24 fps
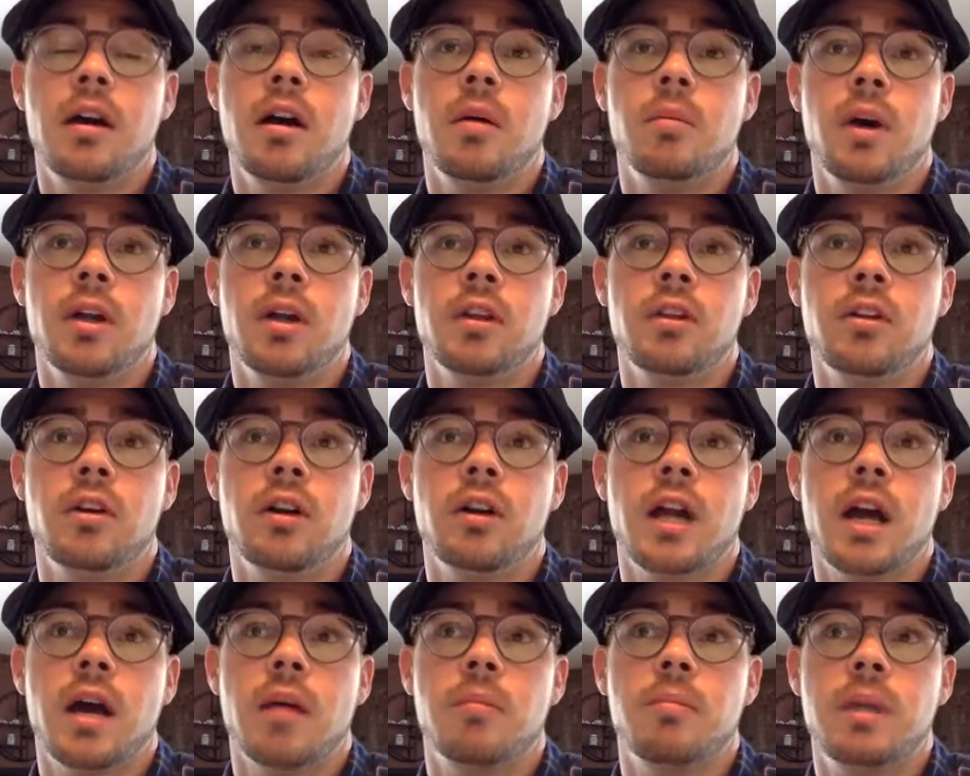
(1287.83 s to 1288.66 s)
Whether or
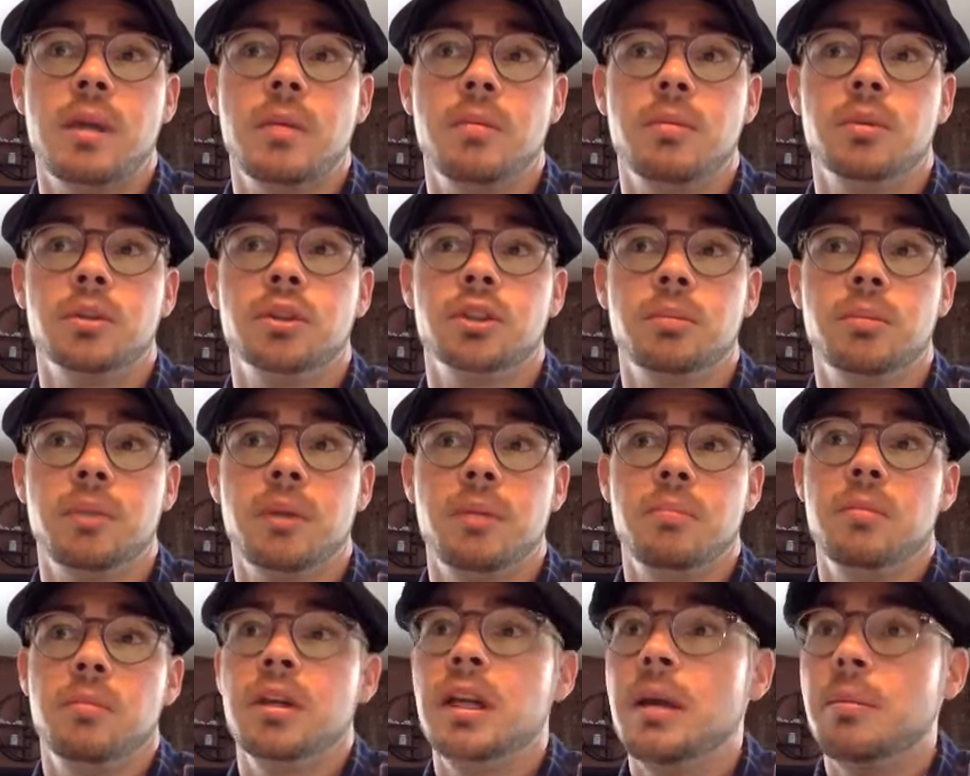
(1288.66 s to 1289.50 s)
not people should
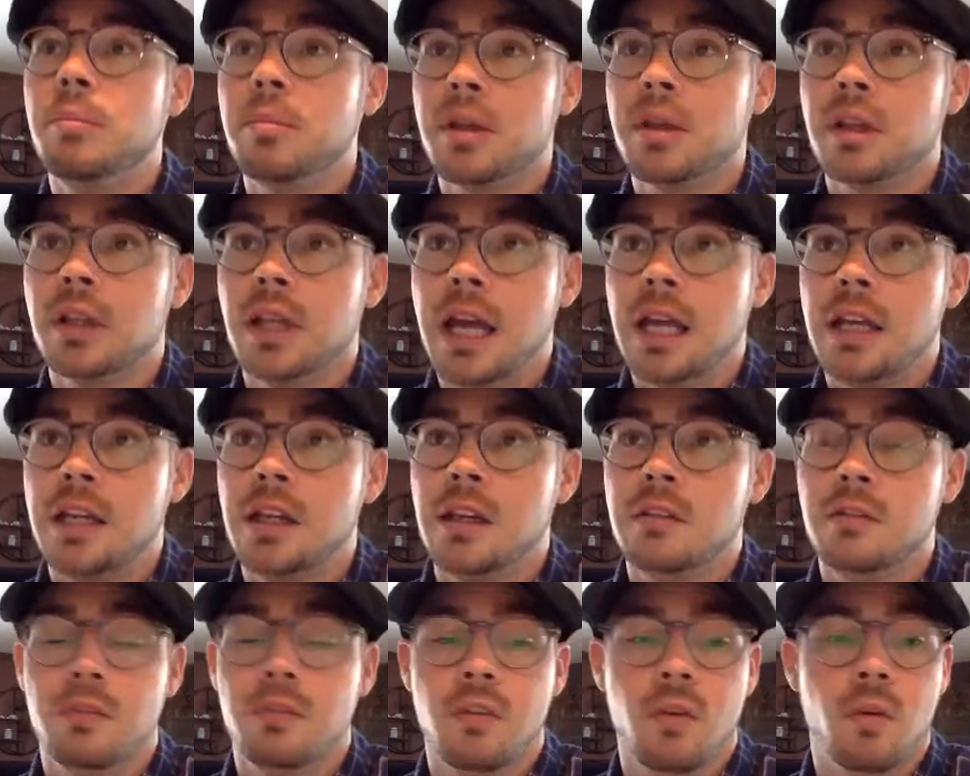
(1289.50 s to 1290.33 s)
be
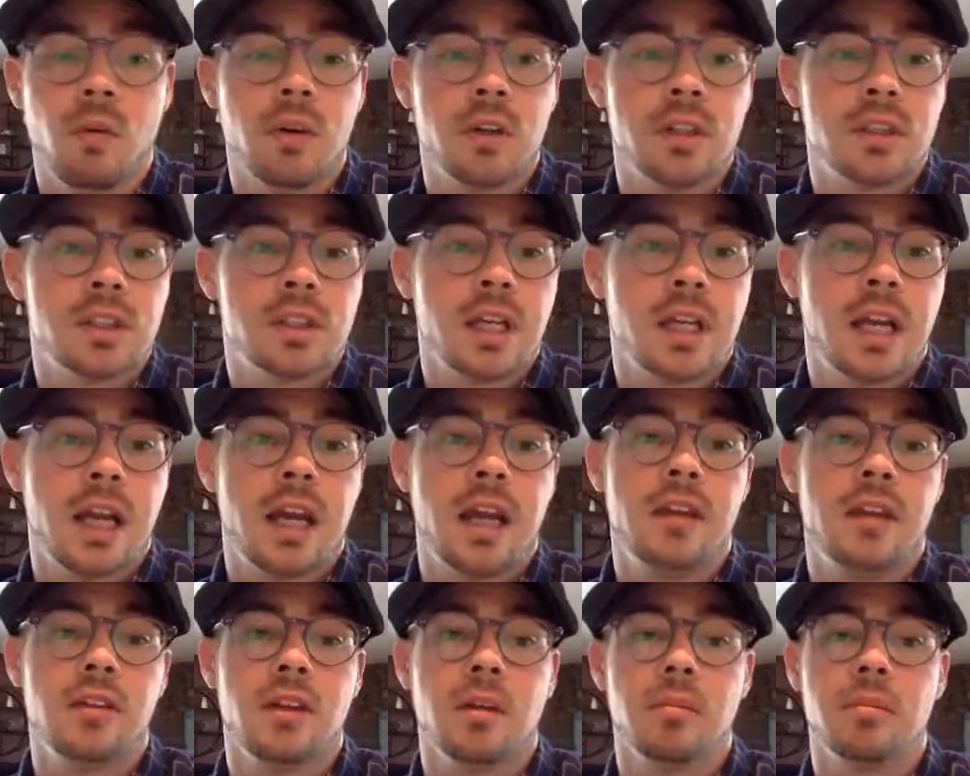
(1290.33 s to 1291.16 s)
manipulated for,
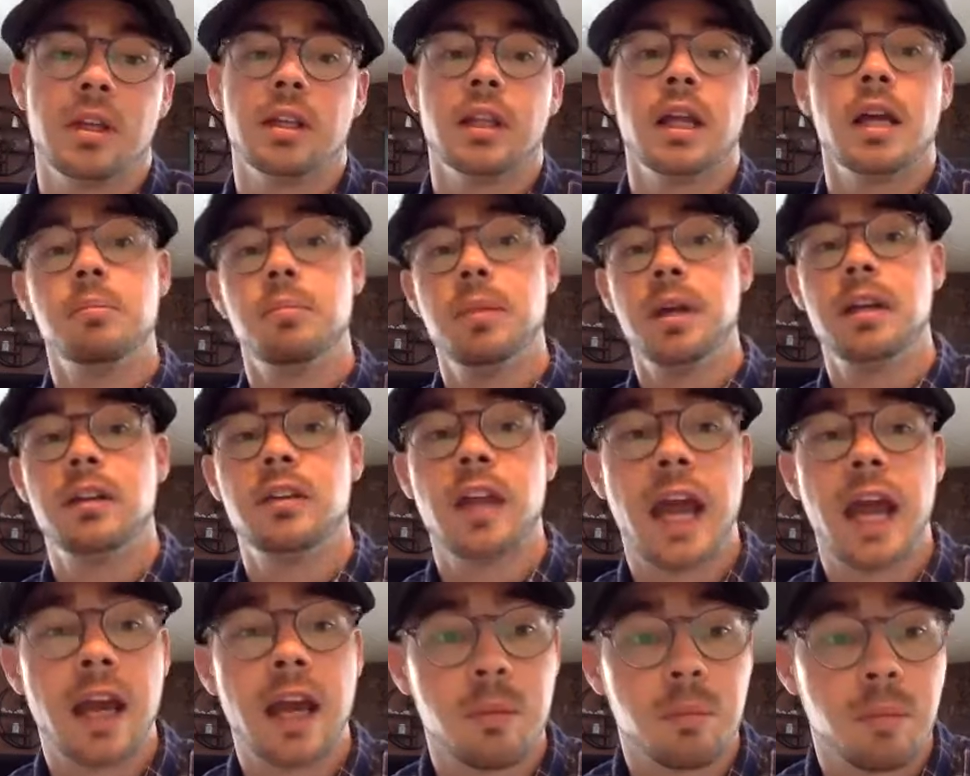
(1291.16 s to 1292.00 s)
say, something like big
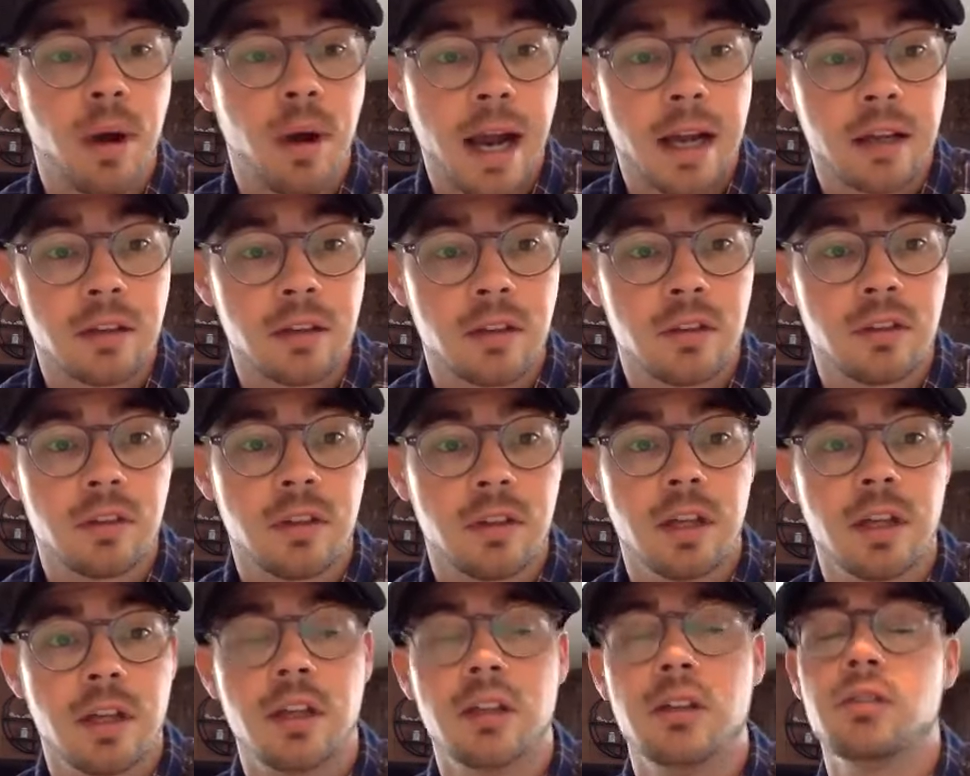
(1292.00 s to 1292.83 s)
data
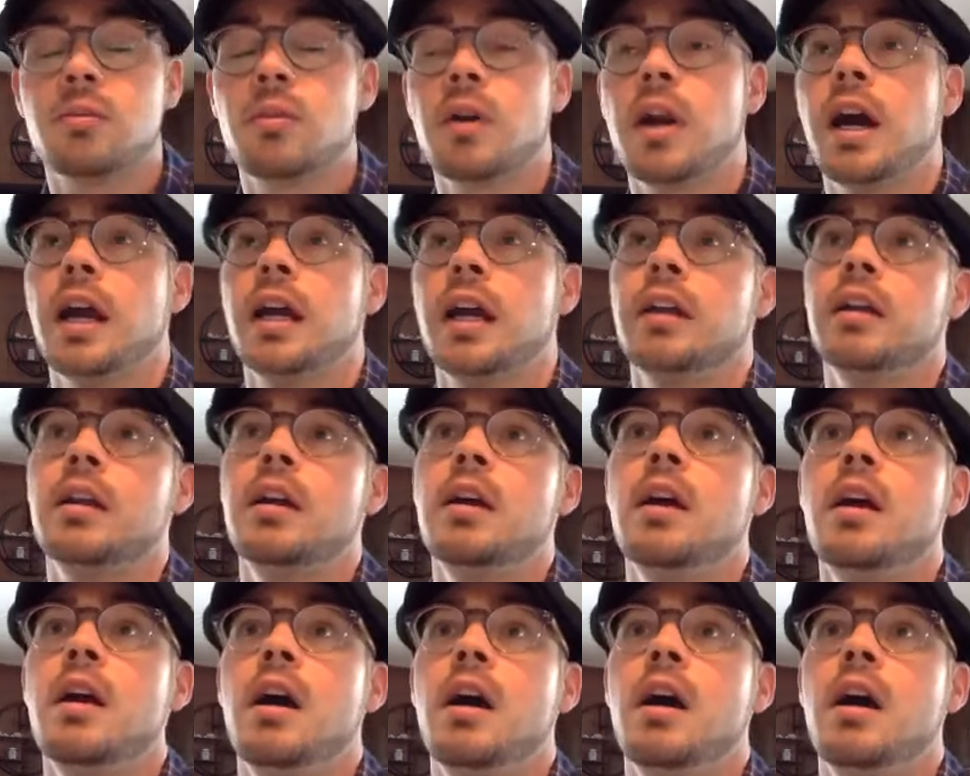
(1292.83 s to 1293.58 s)
practices, right?